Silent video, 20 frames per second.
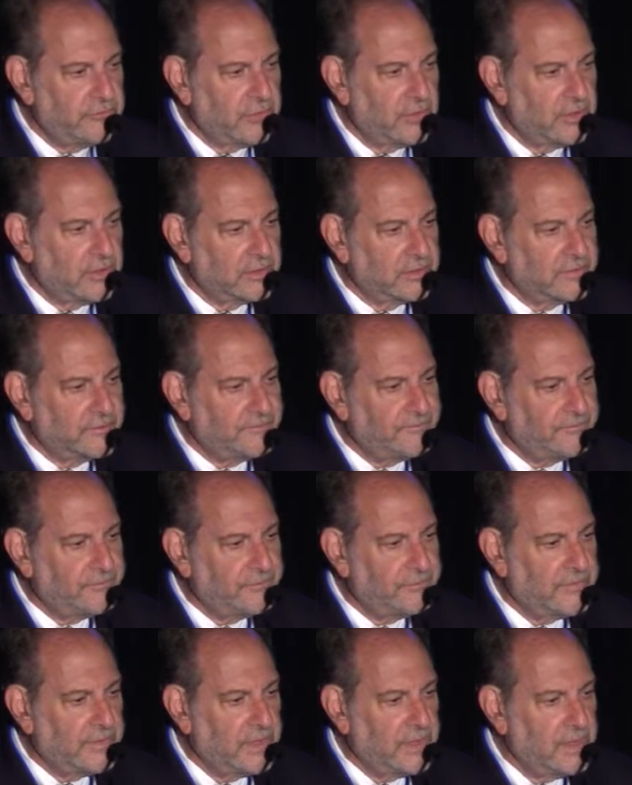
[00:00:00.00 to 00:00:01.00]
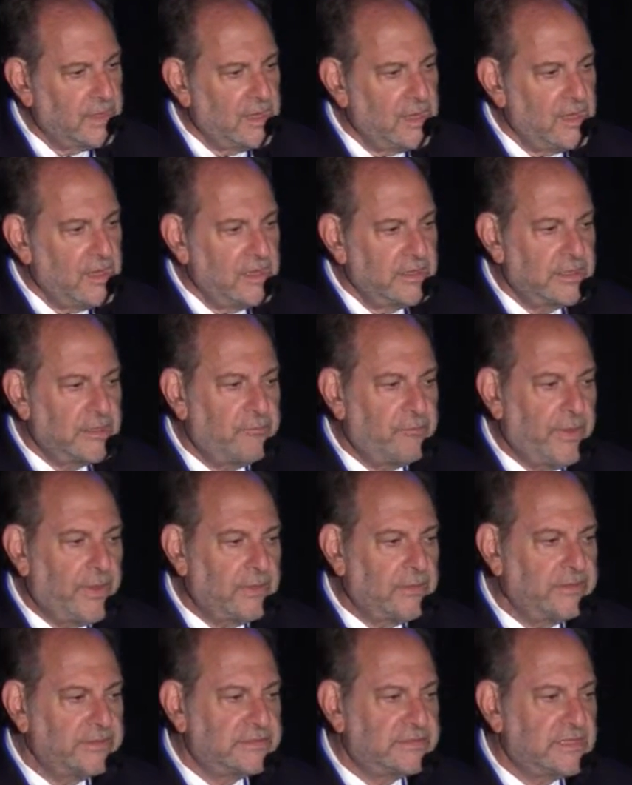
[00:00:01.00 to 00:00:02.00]
drug.
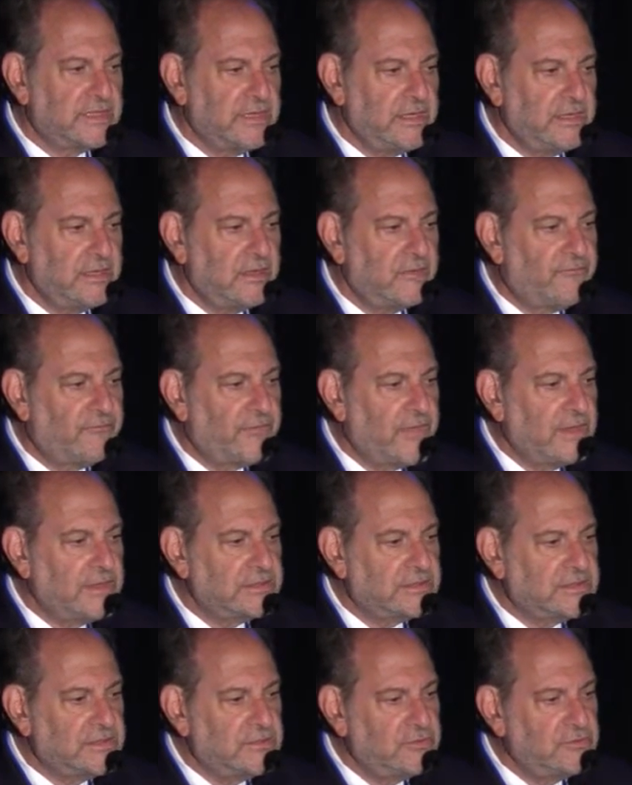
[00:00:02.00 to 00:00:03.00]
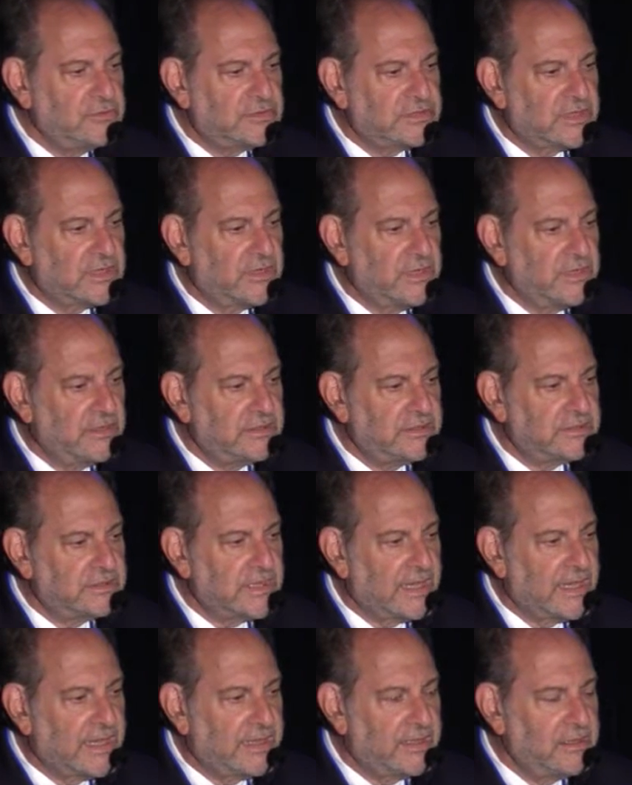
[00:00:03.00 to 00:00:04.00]
Capella's the phase 2 study
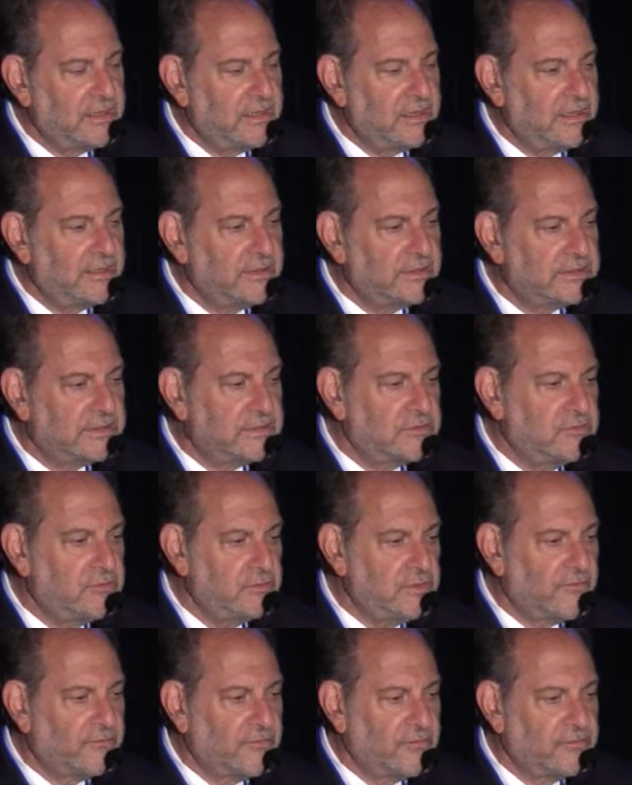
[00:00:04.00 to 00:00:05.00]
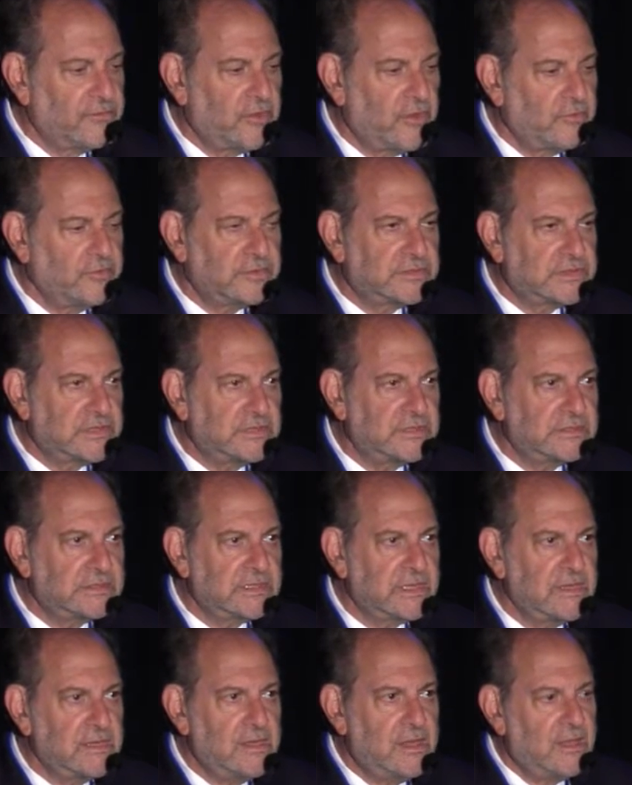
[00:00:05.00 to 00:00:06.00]
design is 2 different
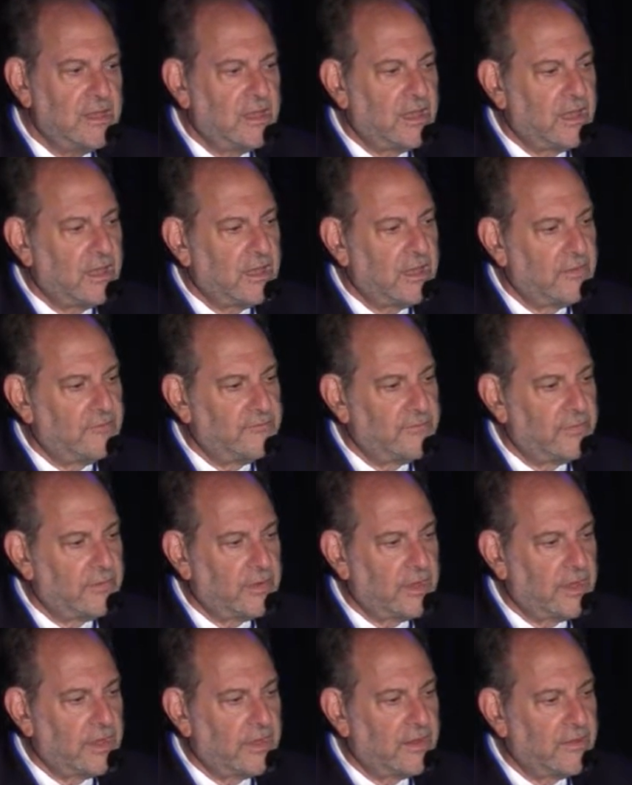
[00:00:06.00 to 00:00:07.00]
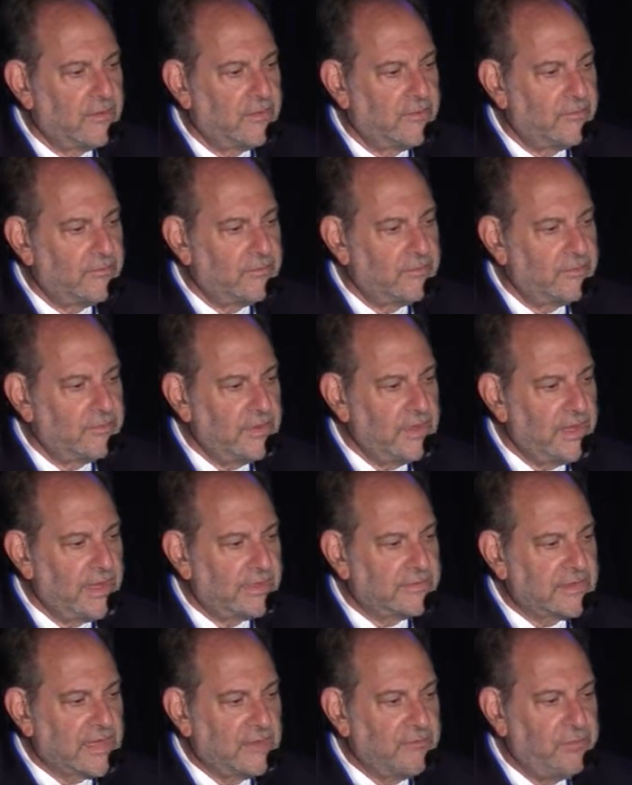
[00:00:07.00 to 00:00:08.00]
doses of the
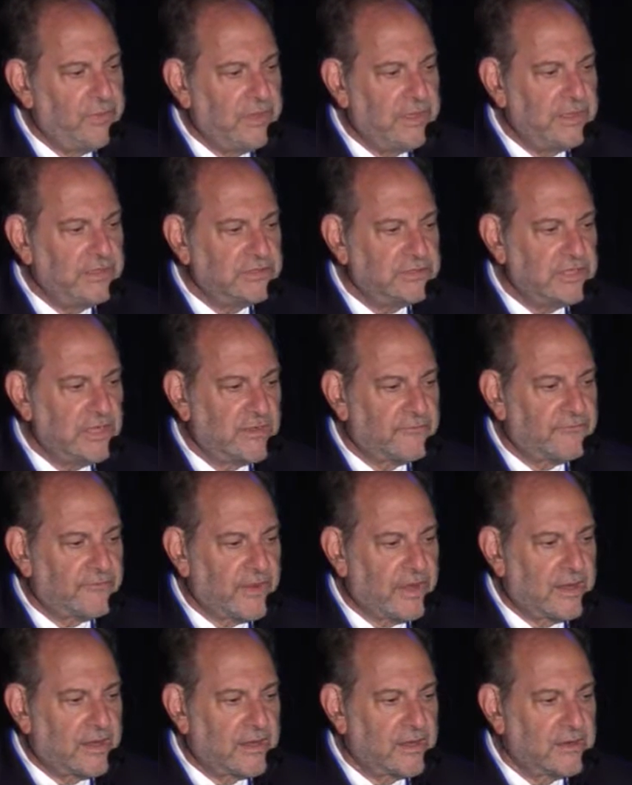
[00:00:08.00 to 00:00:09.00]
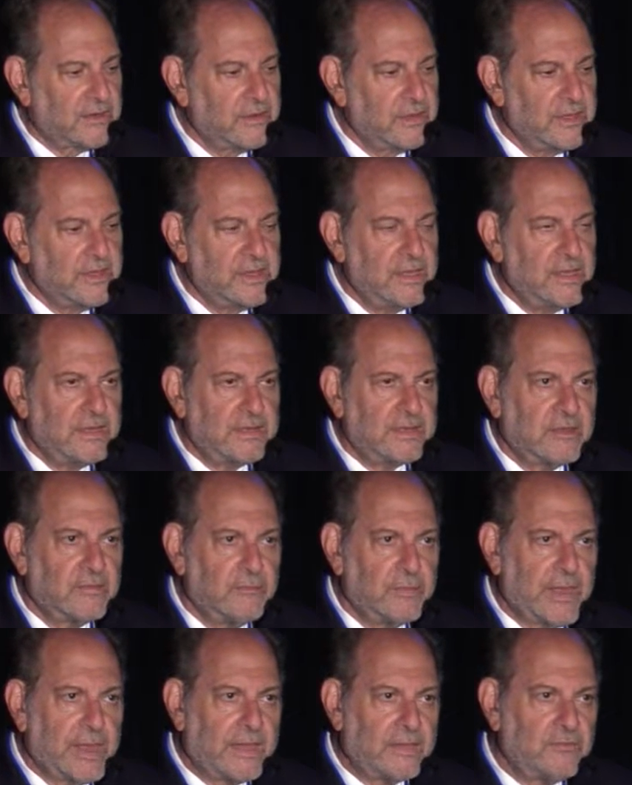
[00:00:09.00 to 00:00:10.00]
anti-PDGFR
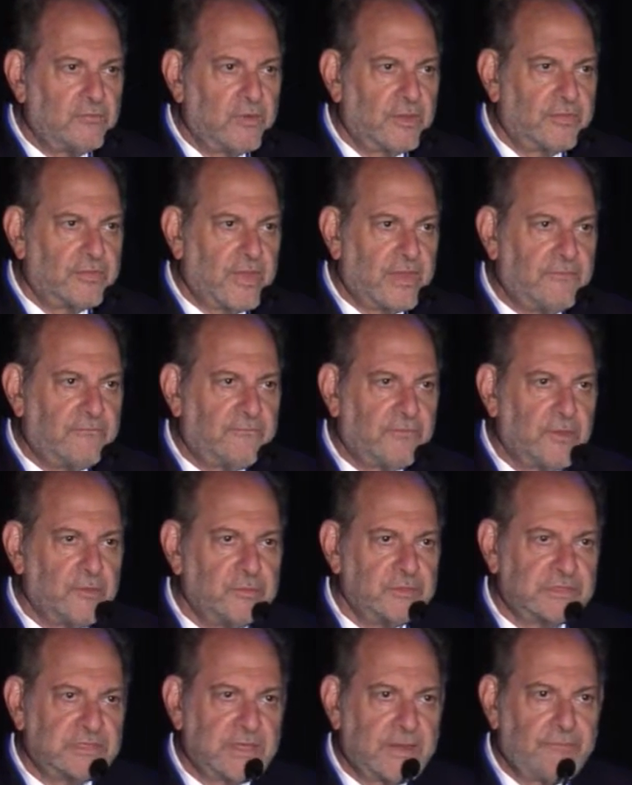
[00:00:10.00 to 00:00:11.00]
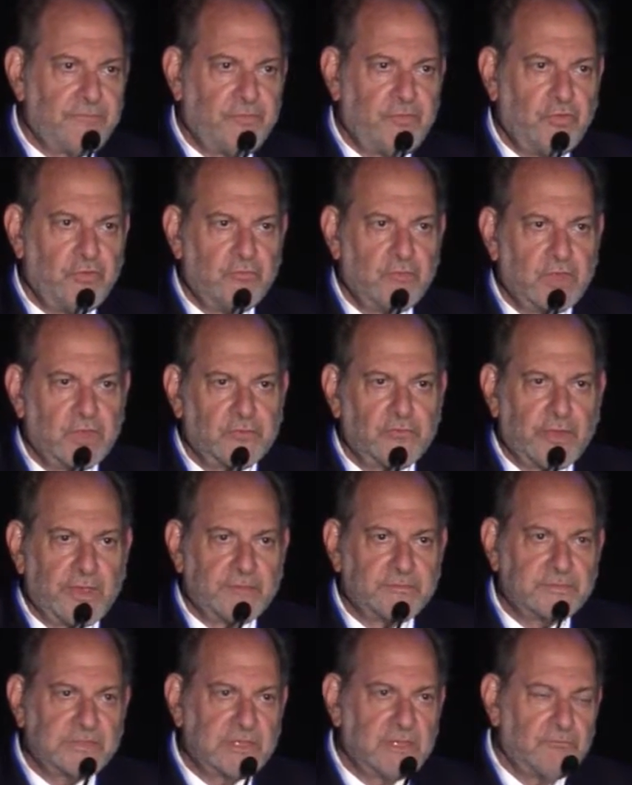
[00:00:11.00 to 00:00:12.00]
combined with aflibercept, 2
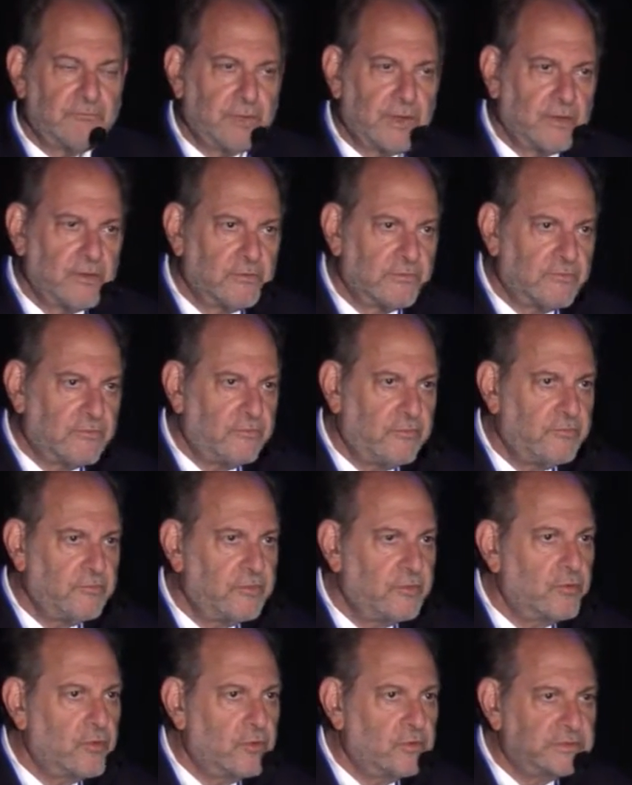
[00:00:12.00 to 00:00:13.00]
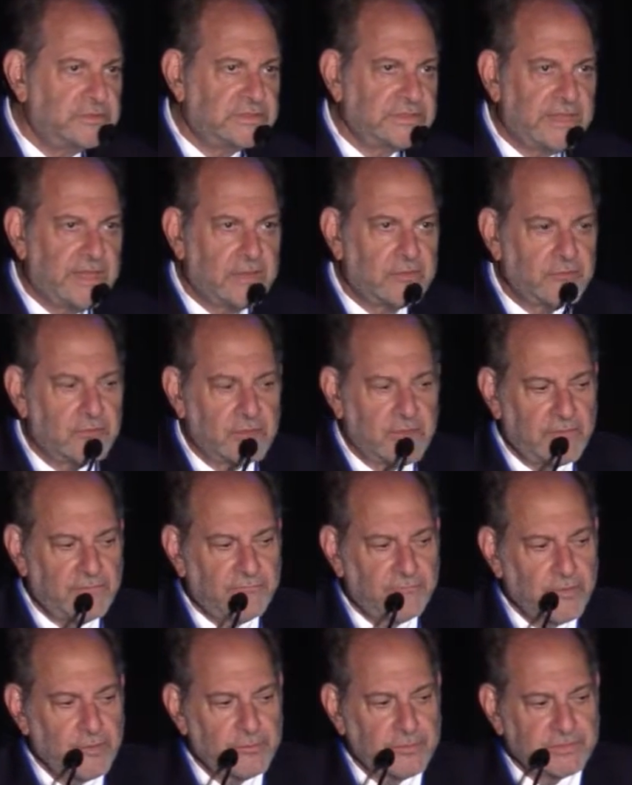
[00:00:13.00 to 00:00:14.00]
milligrams, compared to the gold standard
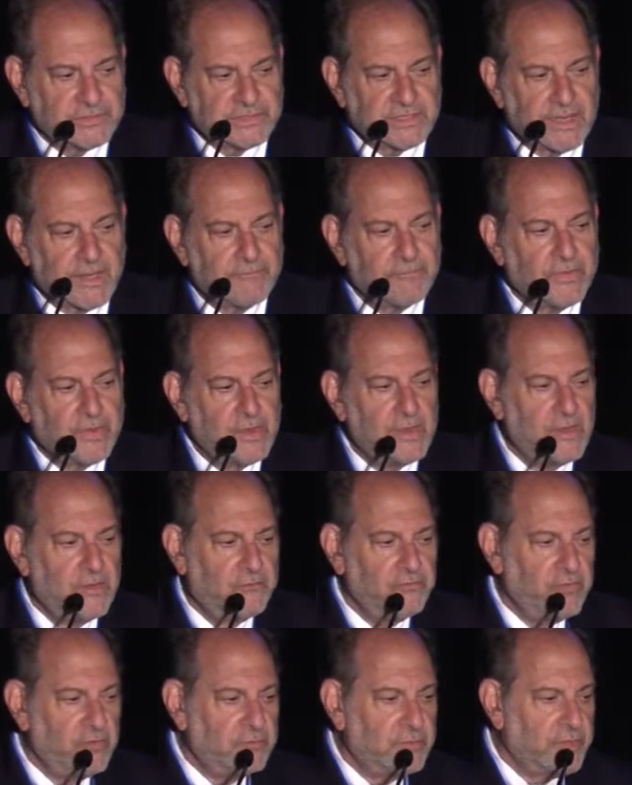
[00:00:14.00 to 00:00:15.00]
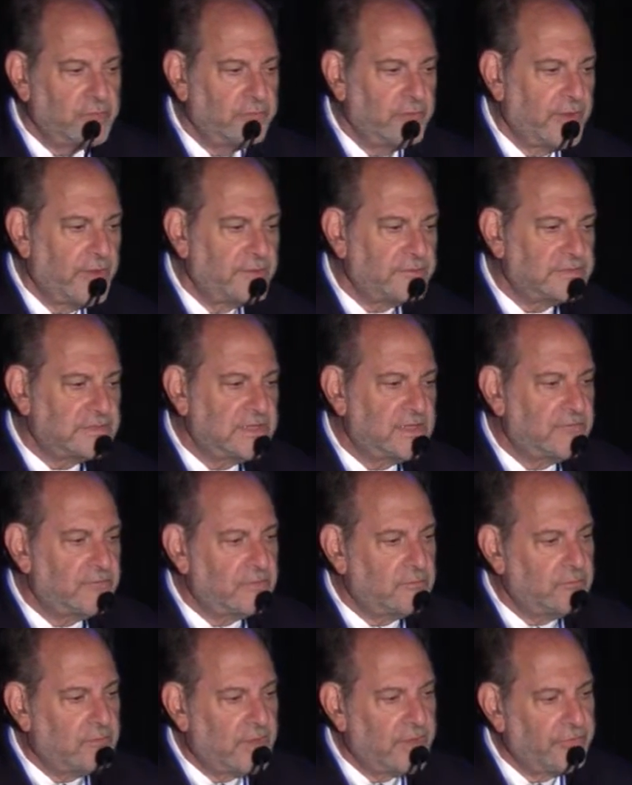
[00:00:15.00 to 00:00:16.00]
aflibercept, 2 milligrams
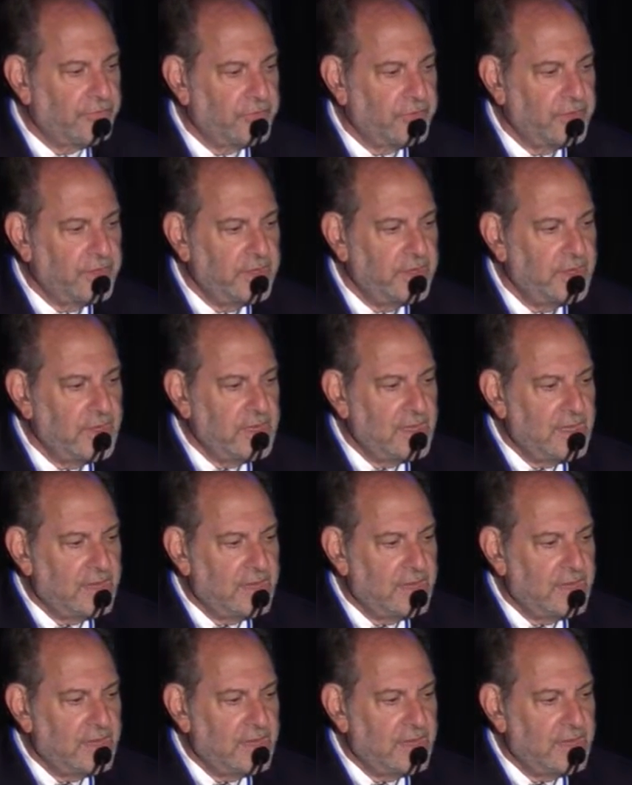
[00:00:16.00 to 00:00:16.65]
given monthly.